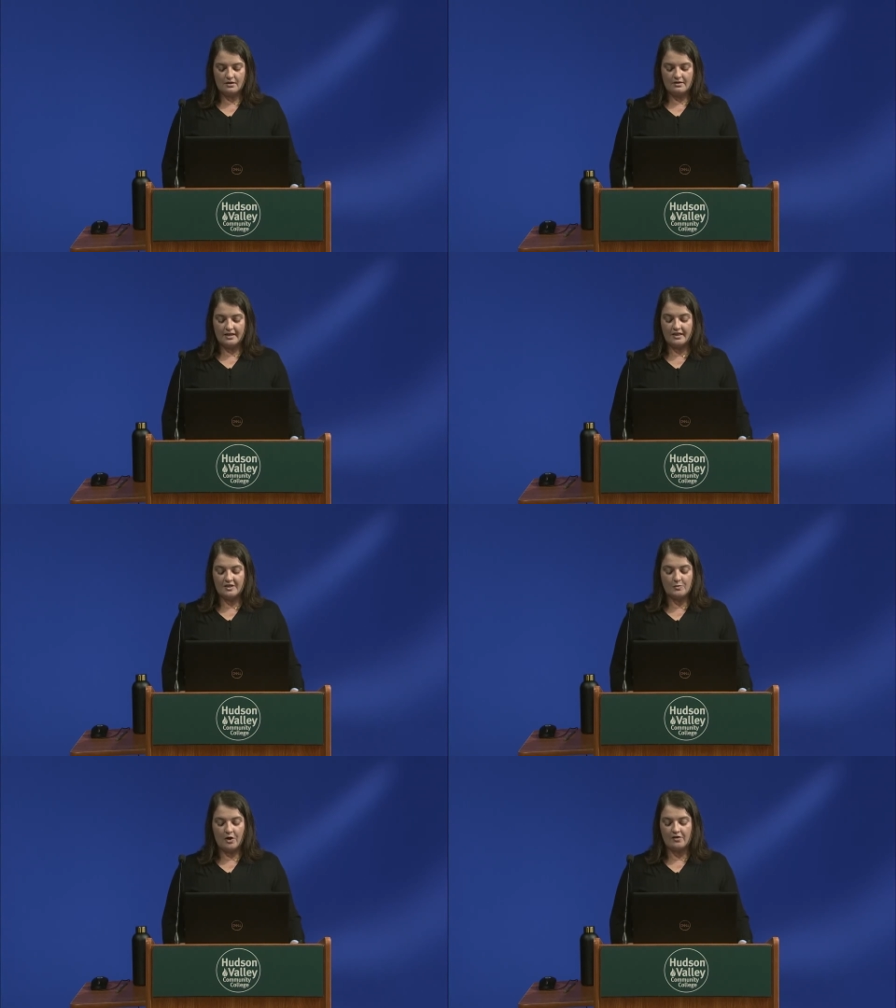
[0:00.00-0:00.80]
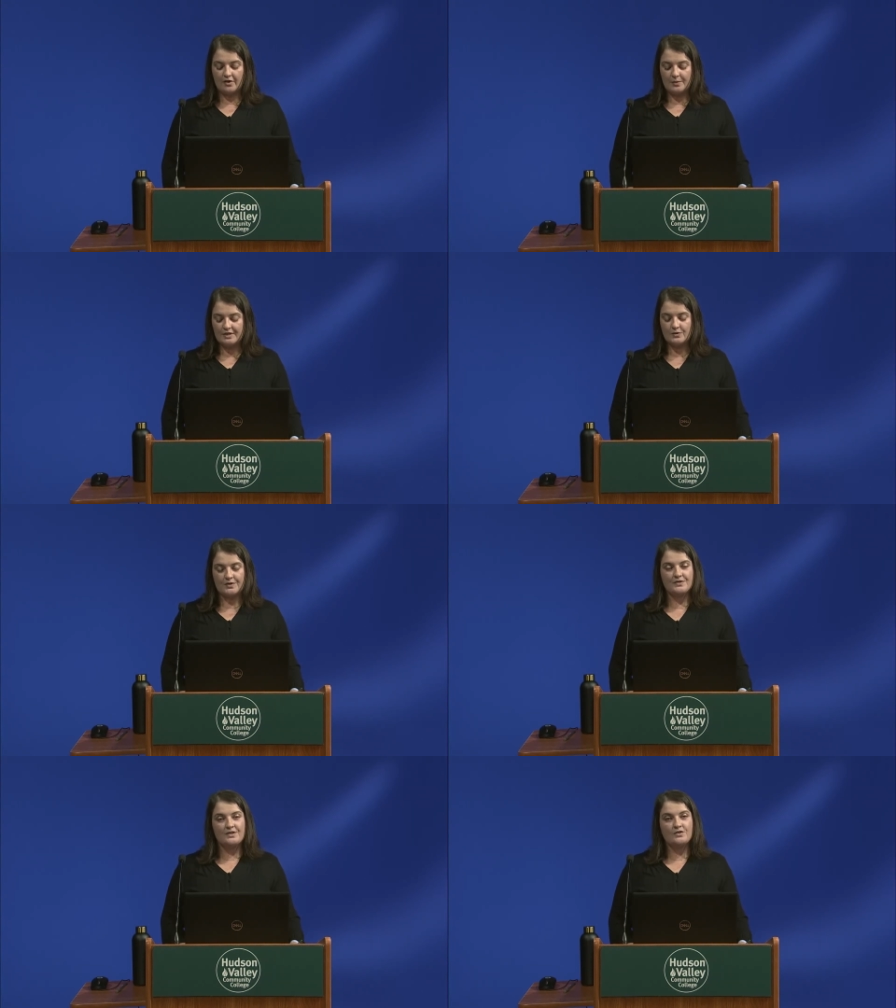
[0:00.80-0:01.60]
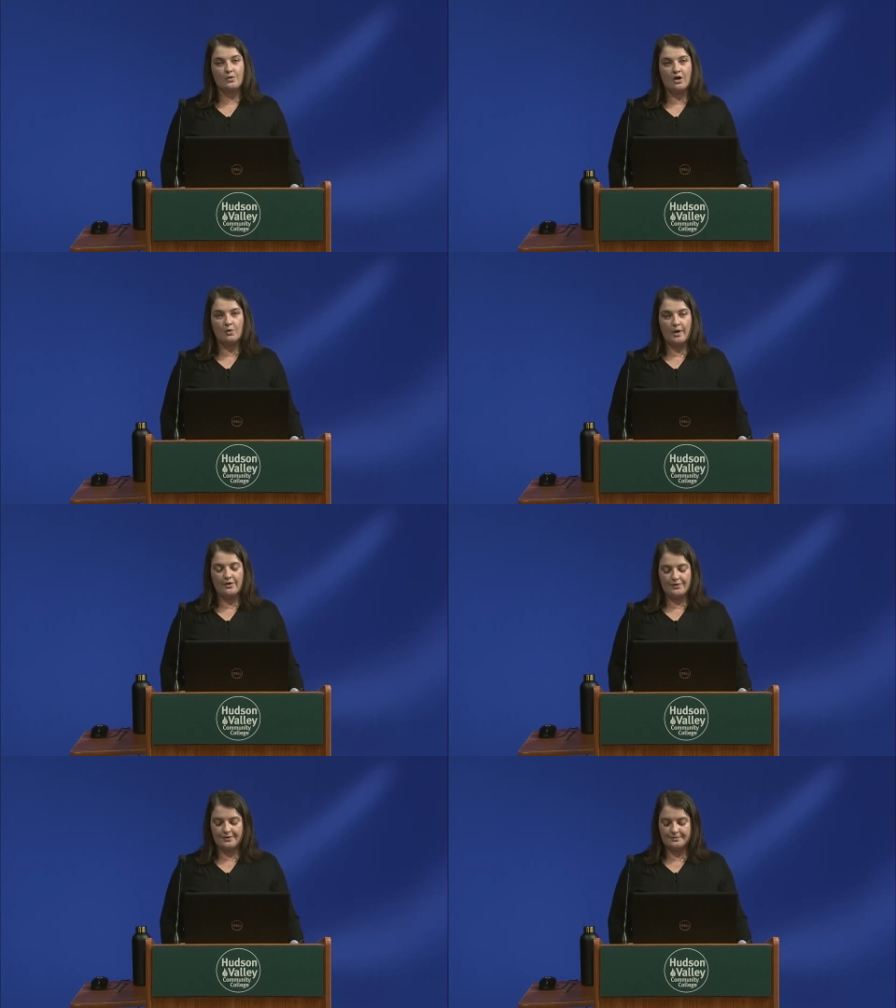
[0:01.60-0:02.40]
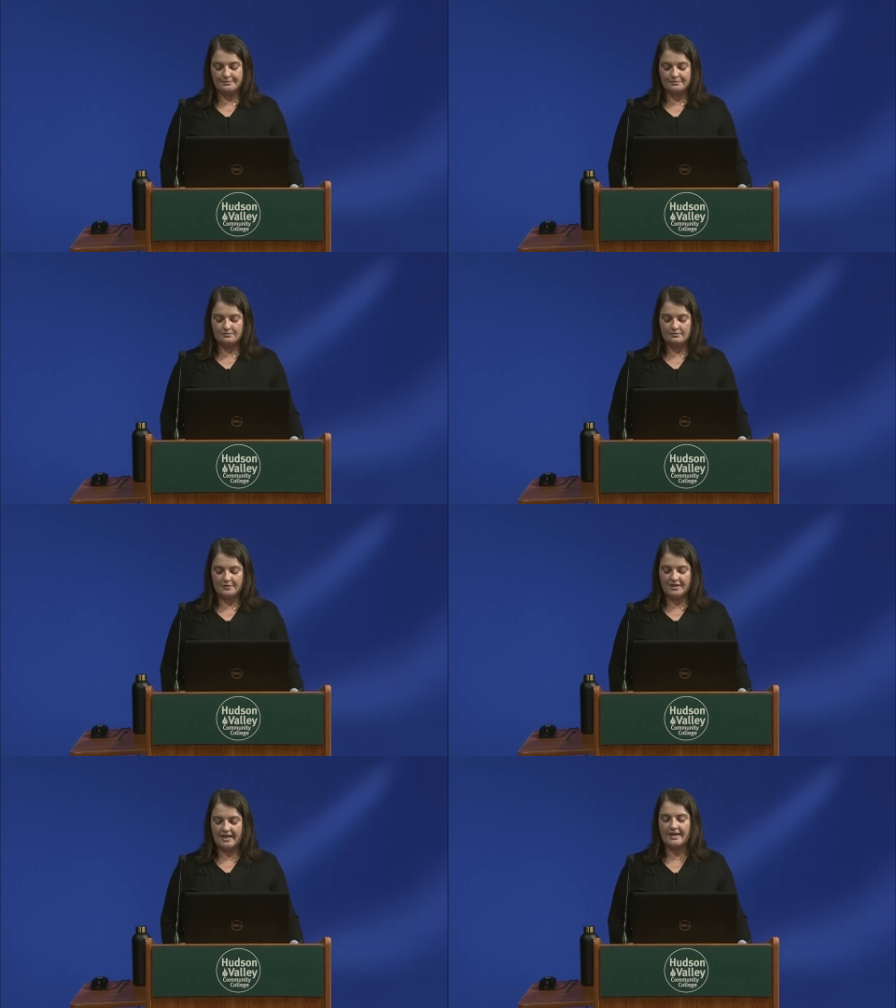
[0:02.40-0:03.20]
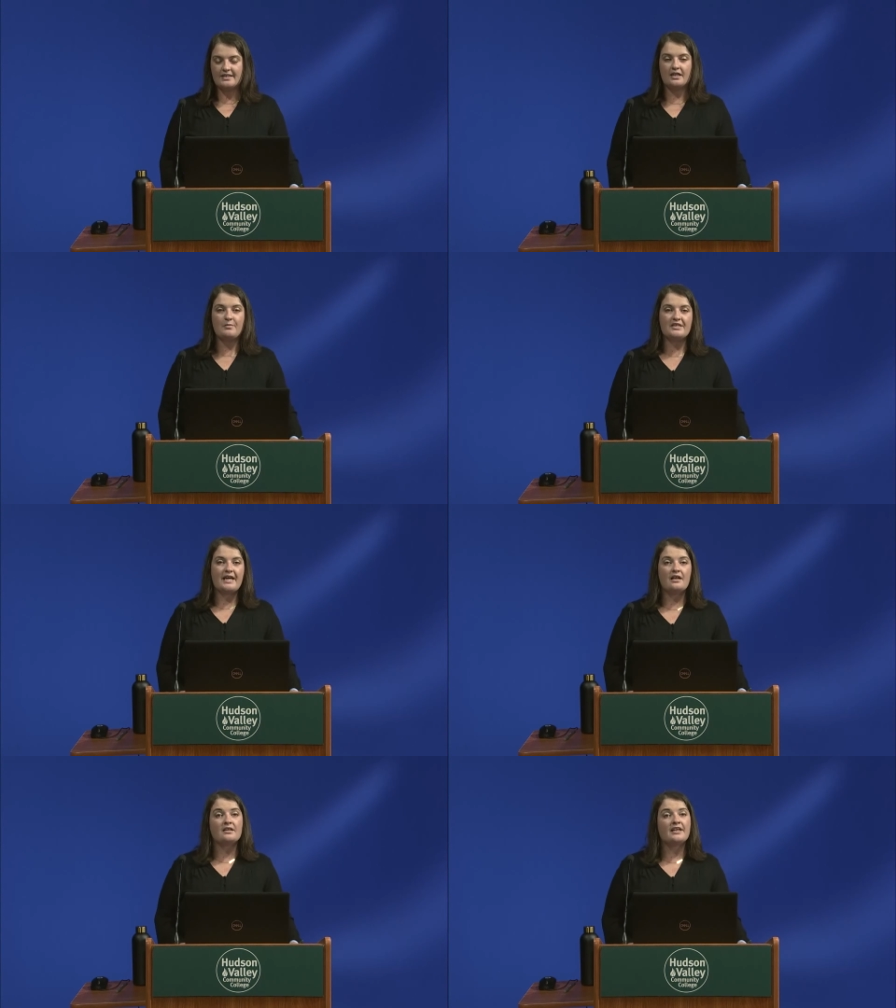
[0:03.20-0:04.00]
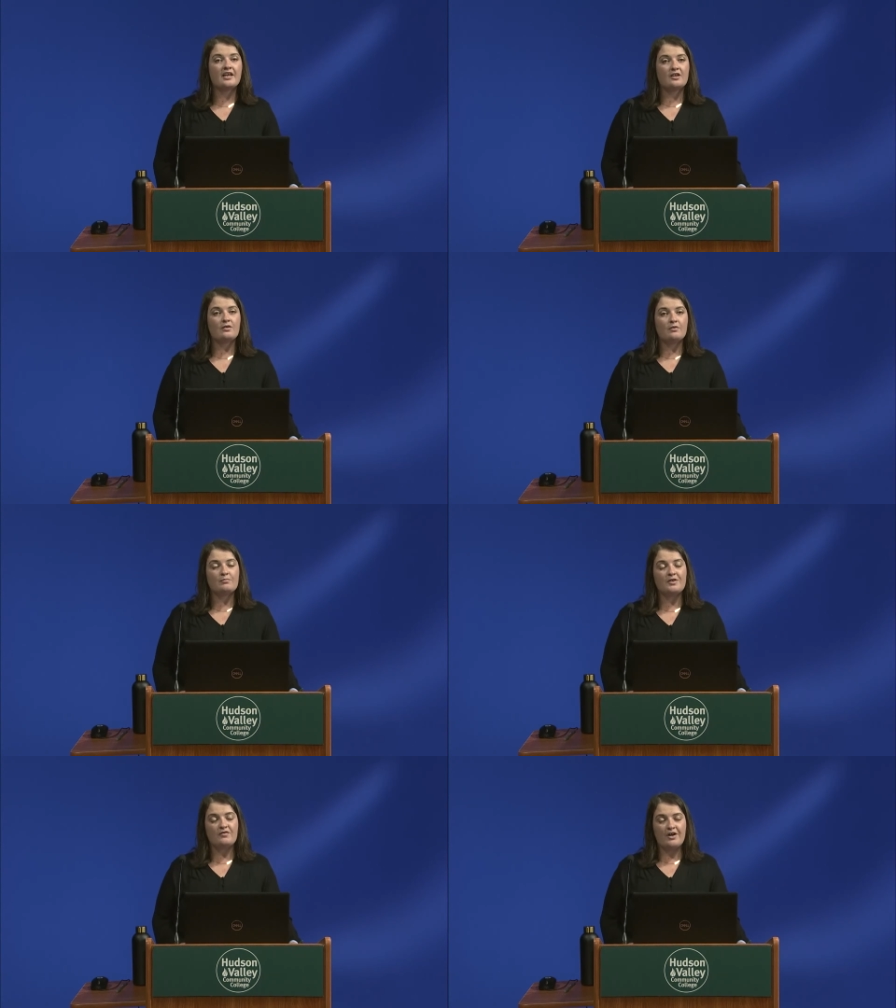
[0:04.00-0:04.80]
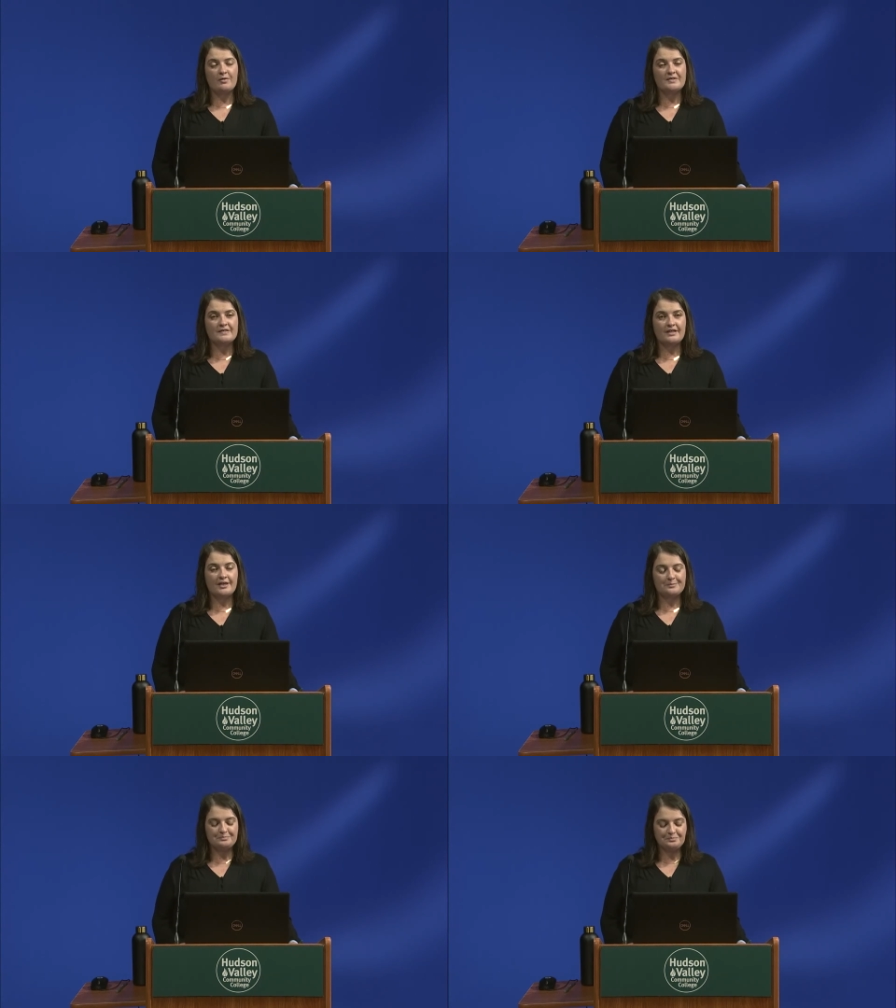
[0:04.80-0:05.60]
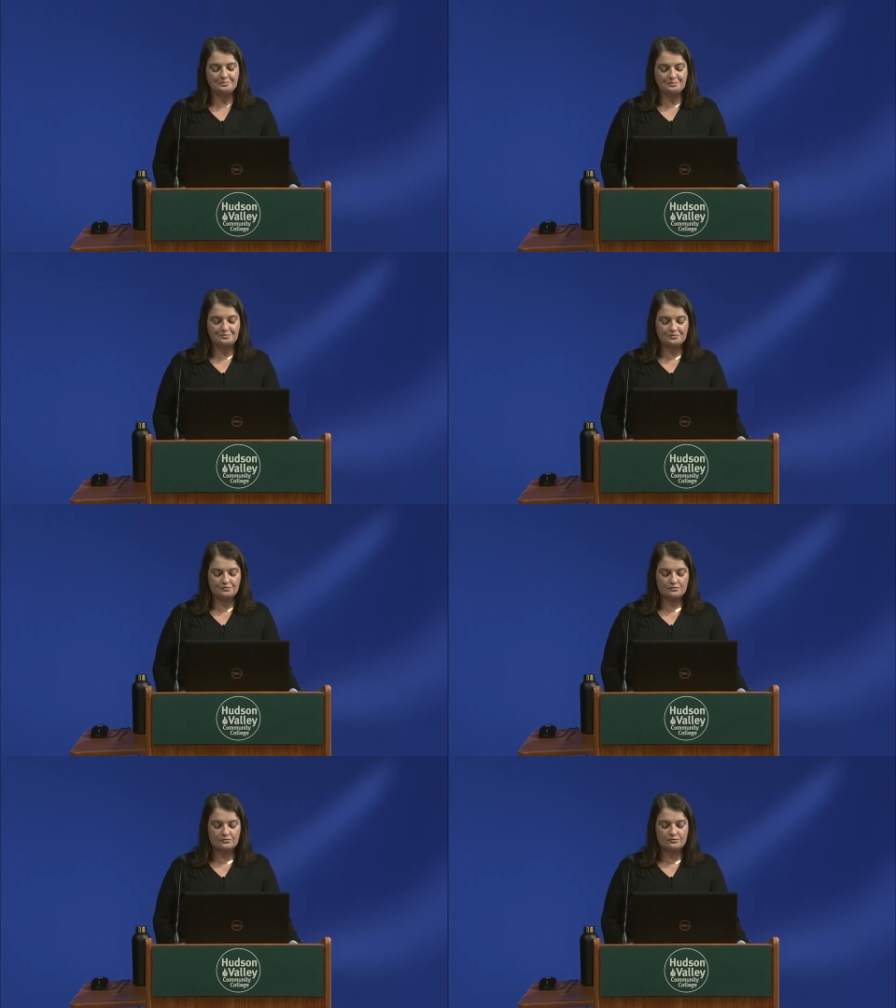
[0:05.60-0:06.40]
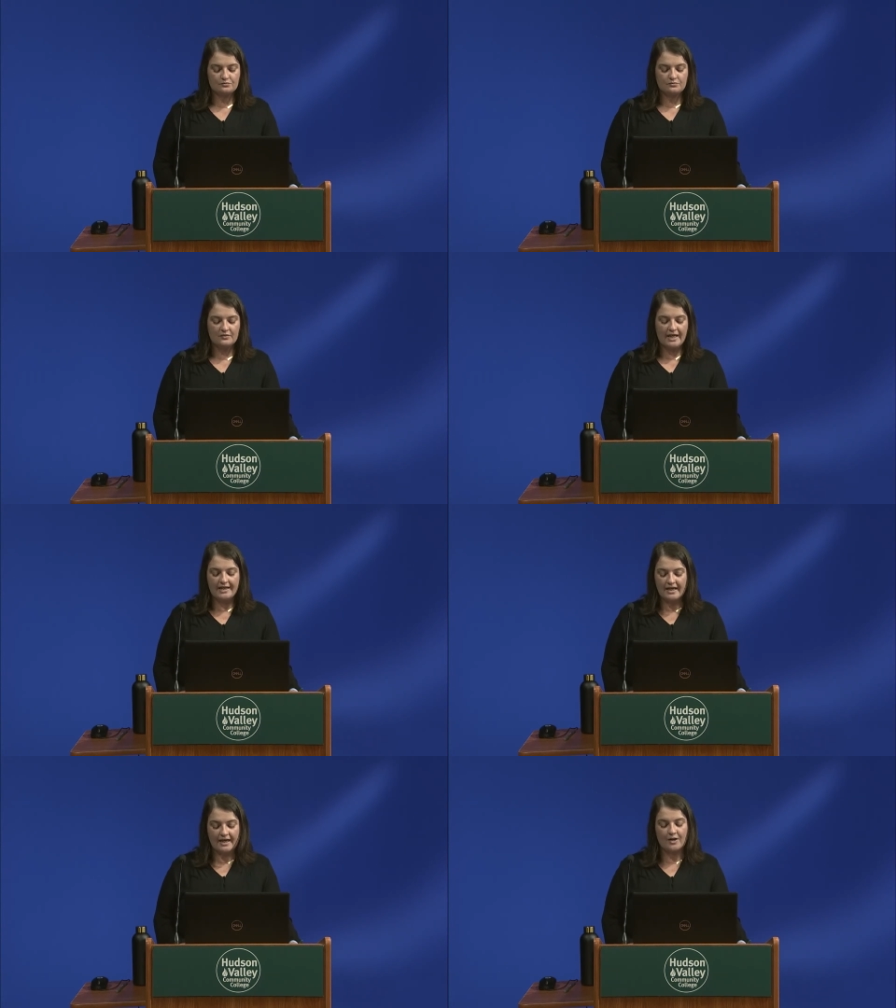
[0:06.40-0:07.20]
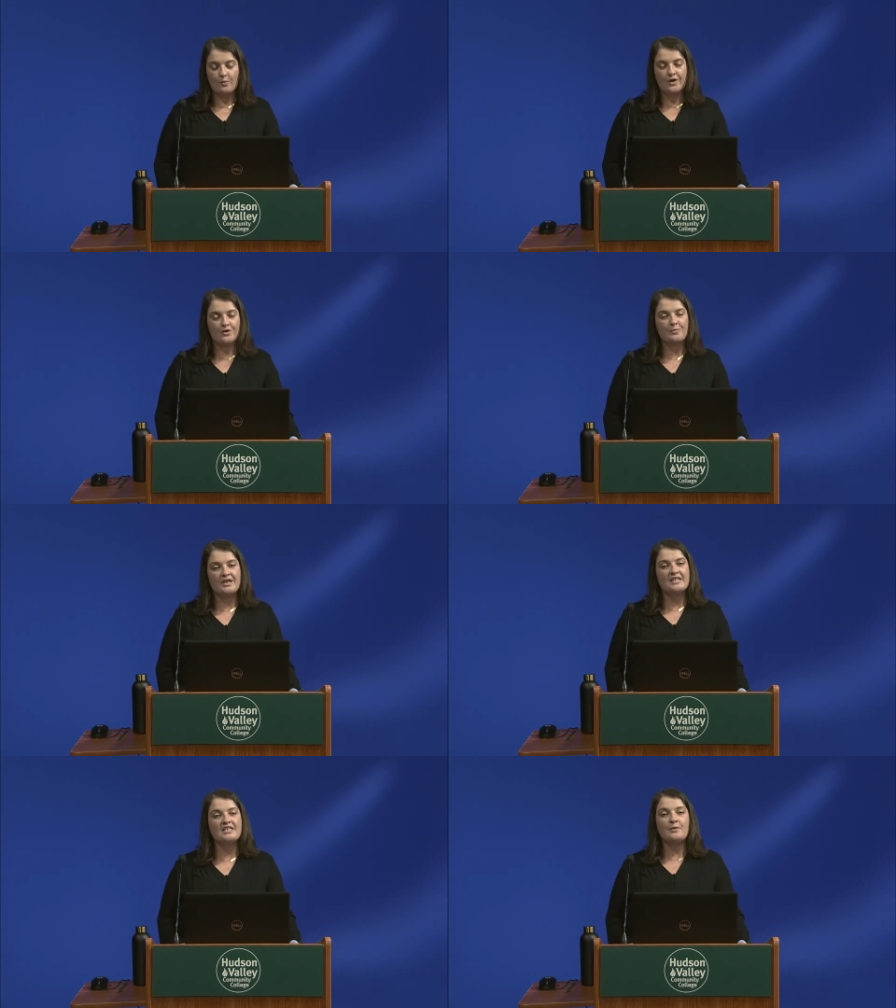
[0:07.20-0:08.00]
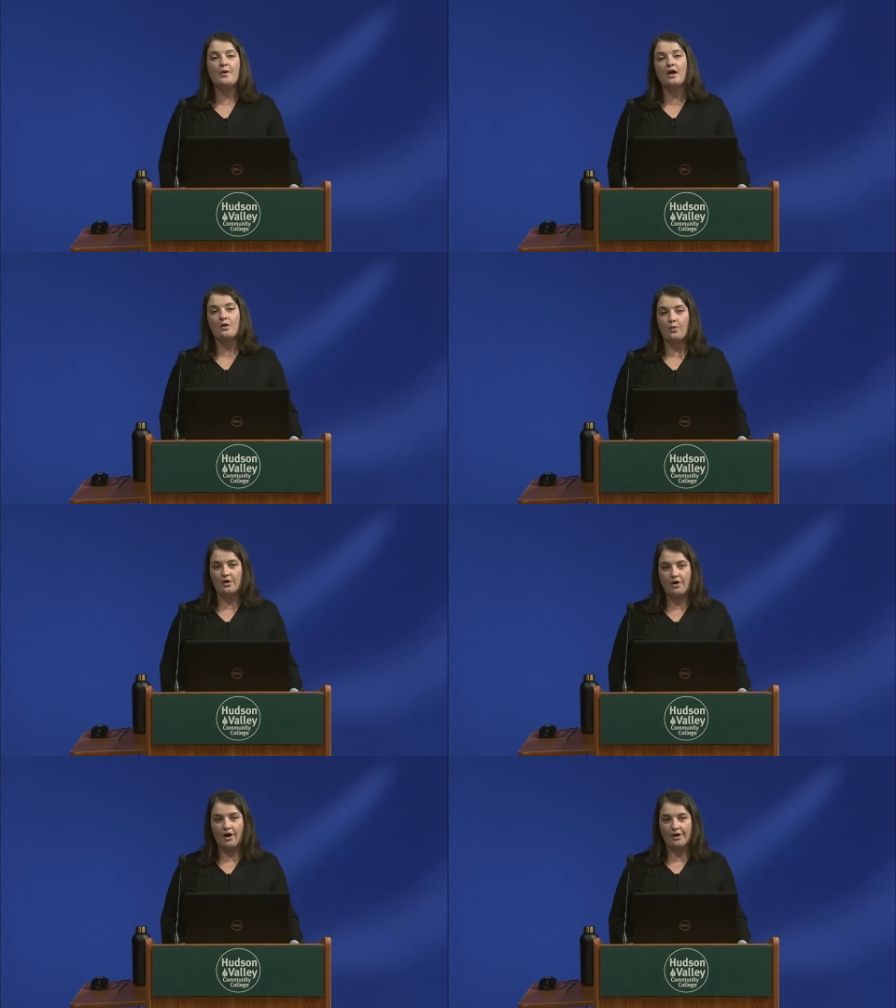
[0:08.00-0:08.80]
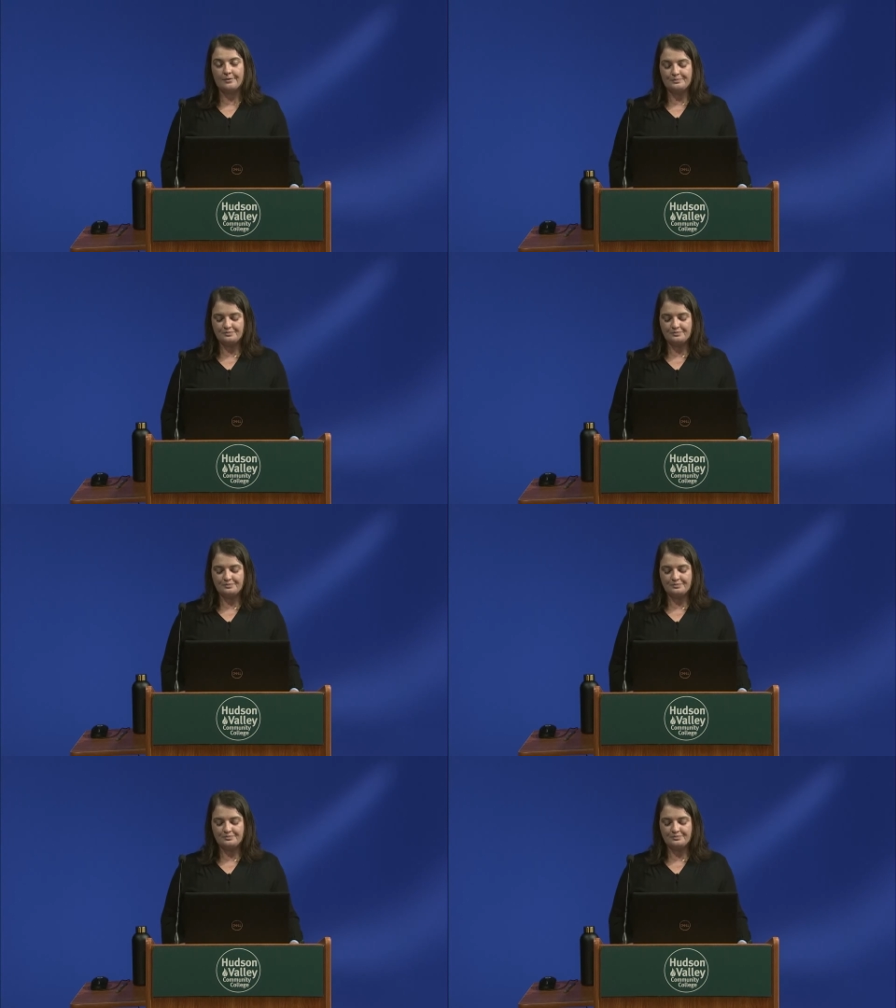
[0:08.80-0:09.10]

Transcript: that it is part of our resources or our wealth. But that idea and mentality can be very misleading. Any item, whether it be a teapot or a car,